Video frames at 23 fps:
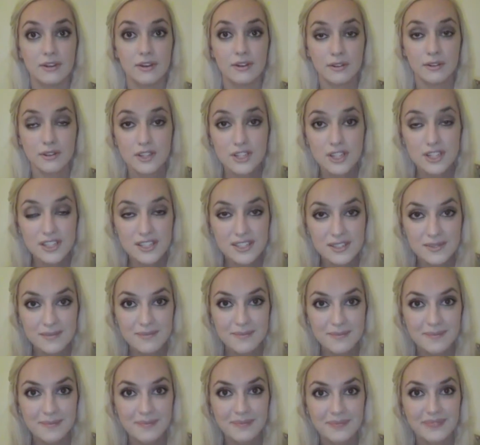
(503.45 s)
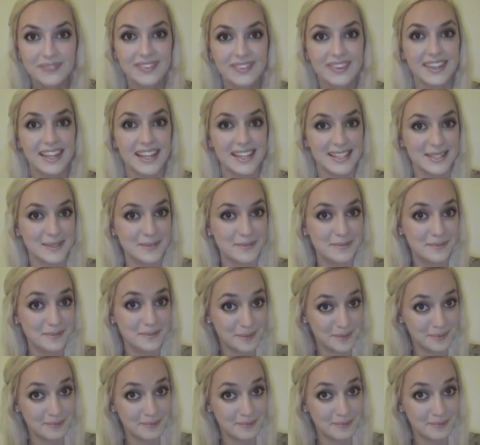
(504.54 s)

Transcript: oranges. That's a